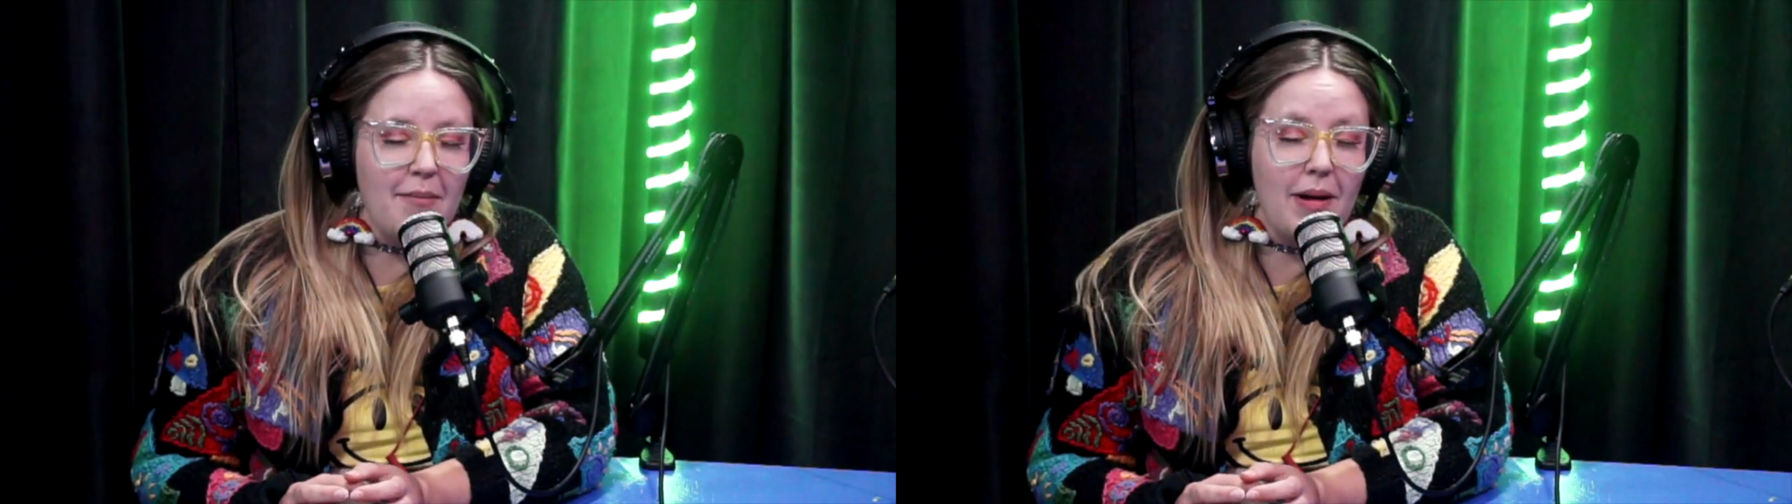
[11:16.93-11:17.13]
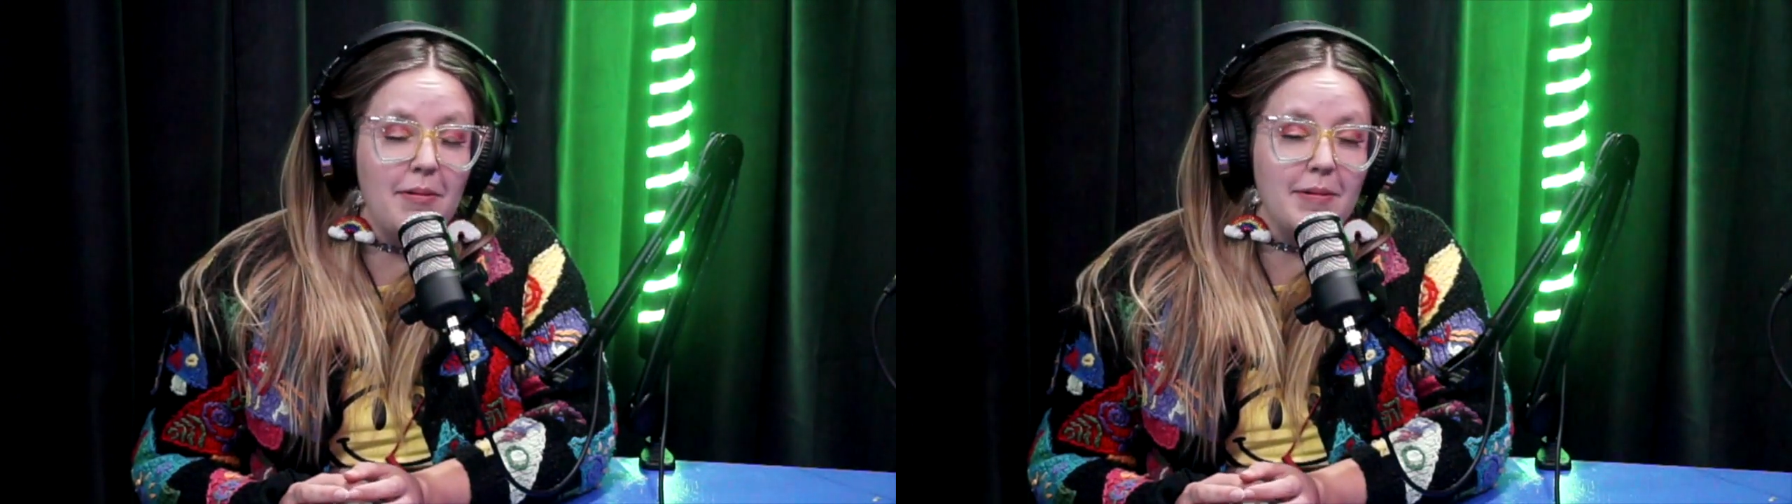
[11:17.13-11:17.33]

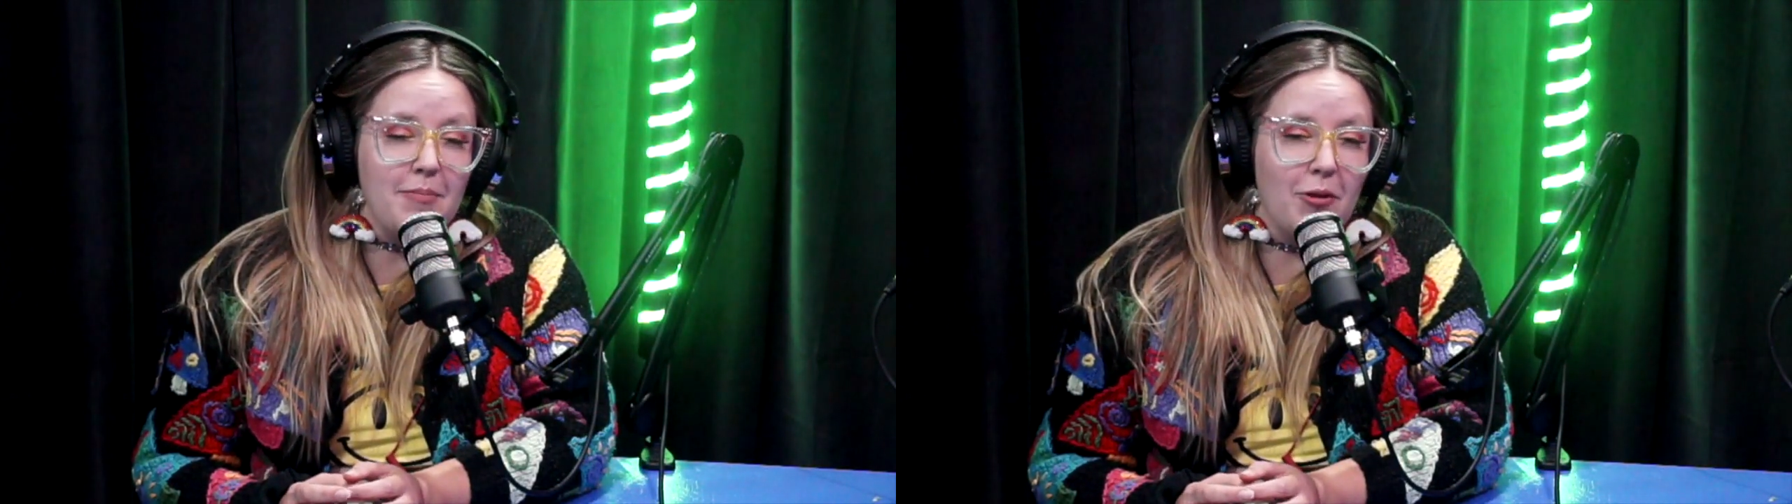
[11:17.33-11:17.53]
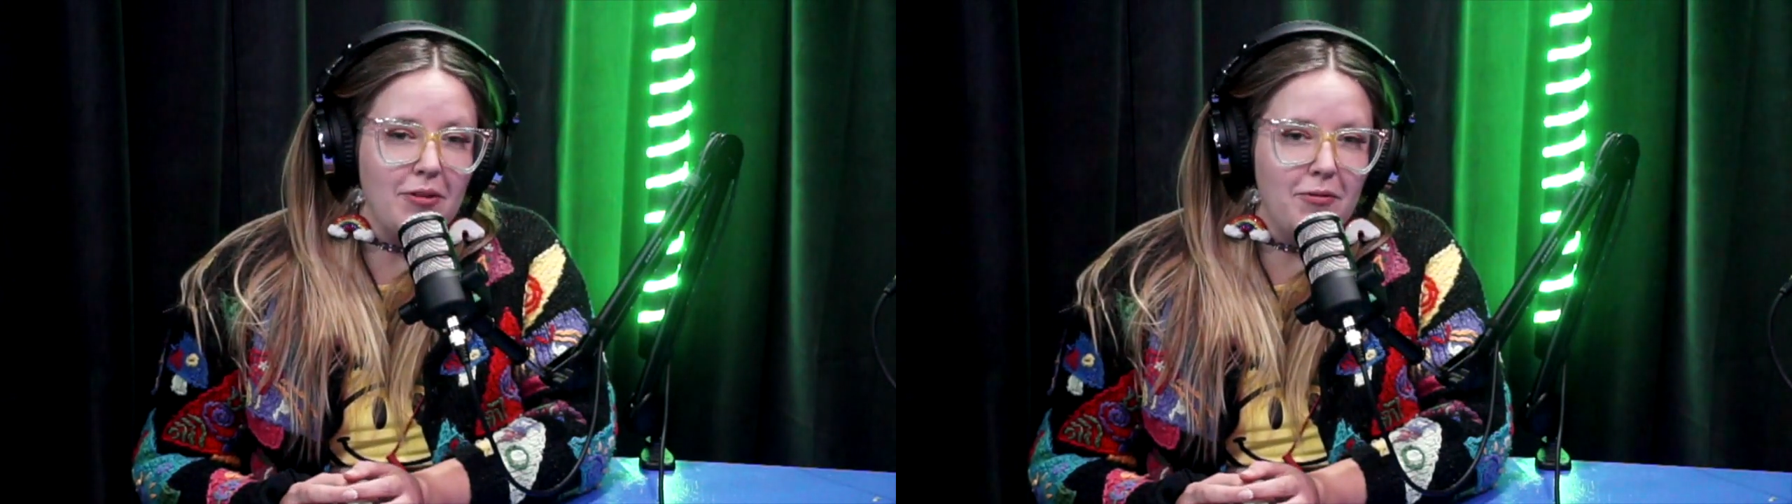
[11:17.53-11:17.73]
like
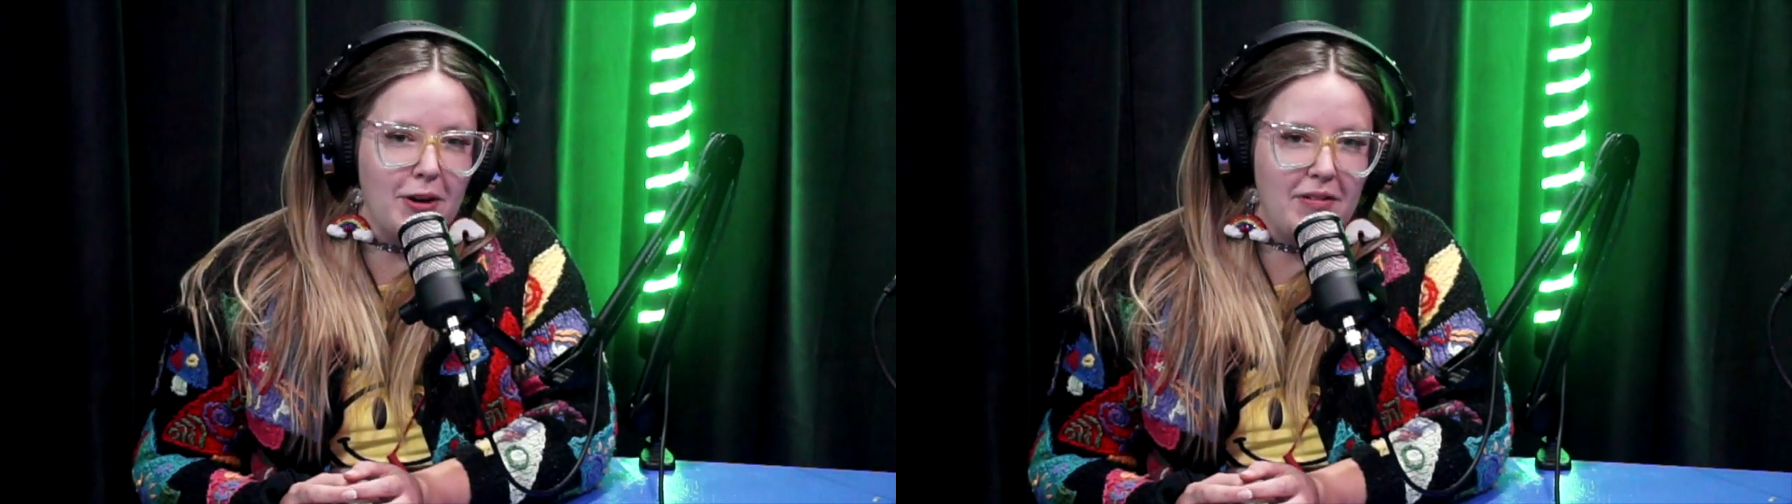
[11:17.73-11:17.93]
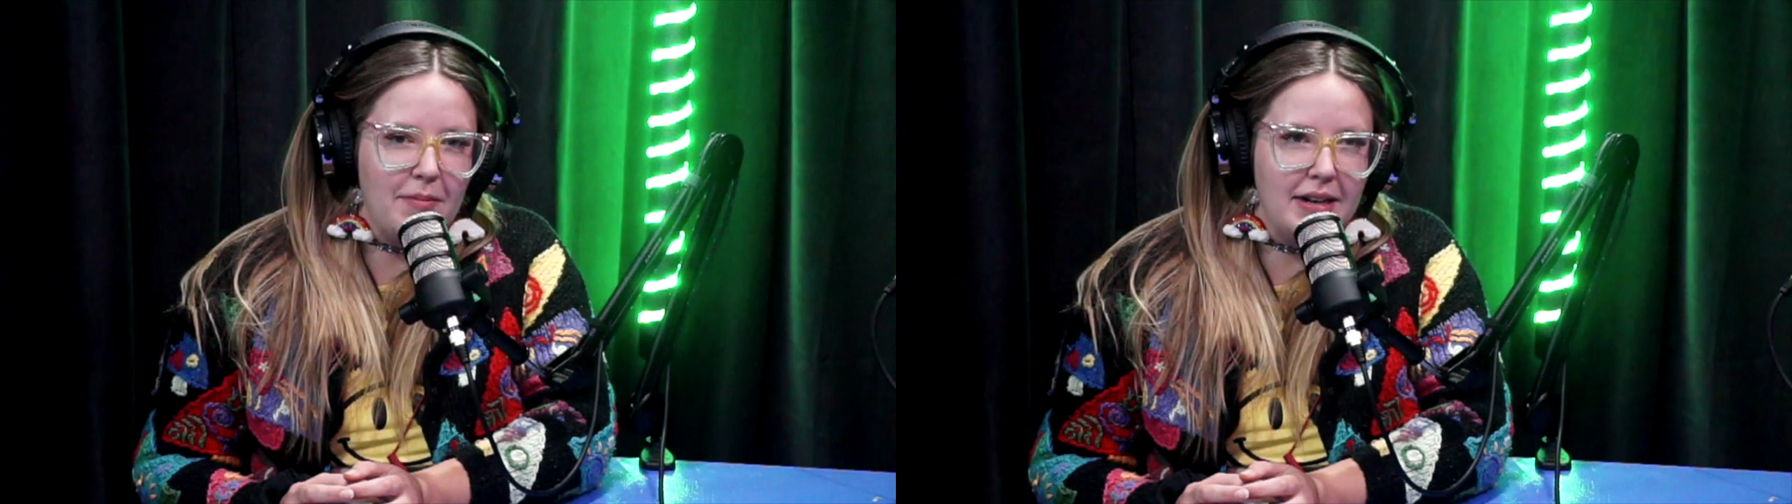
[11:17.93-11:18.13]
probably more than
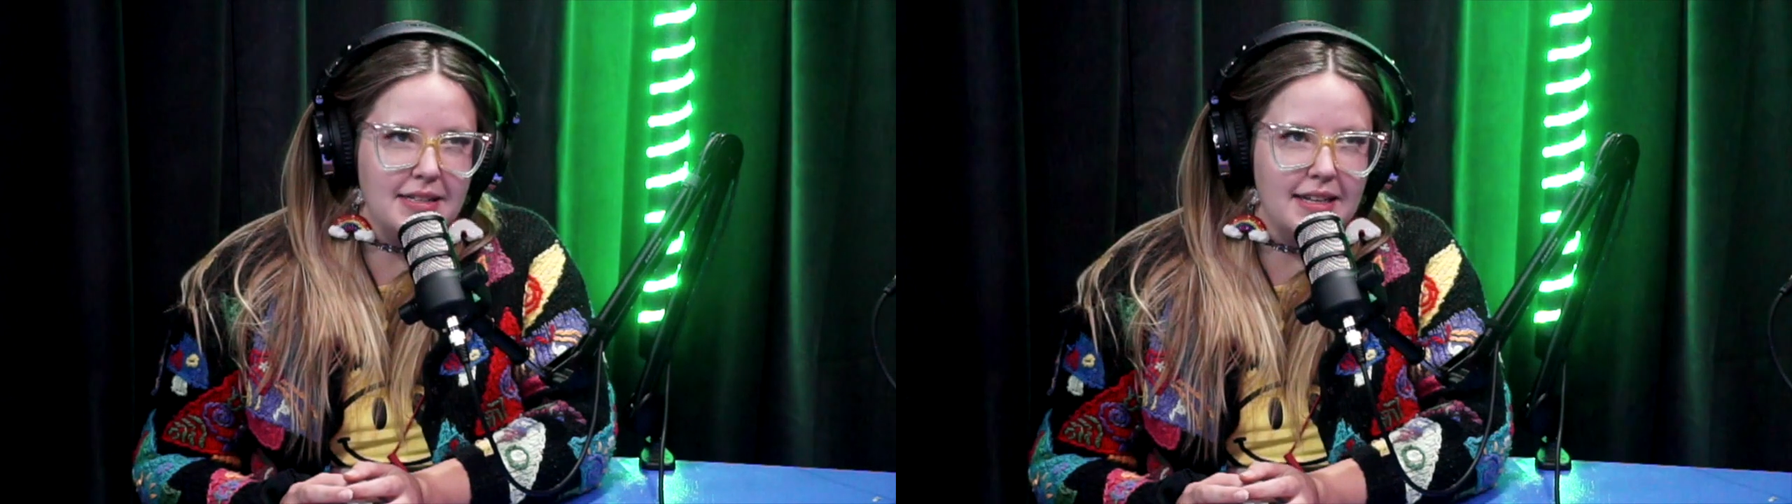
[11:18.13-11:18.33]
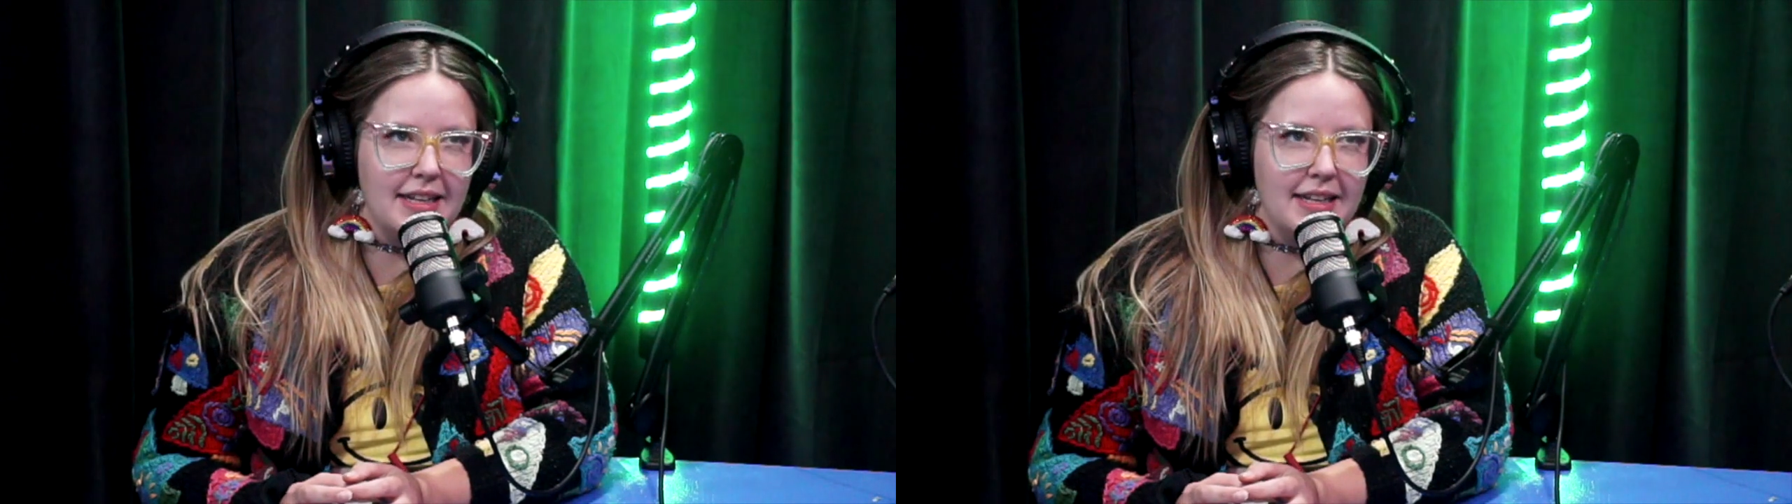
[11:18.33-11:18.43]
forty-five minutes.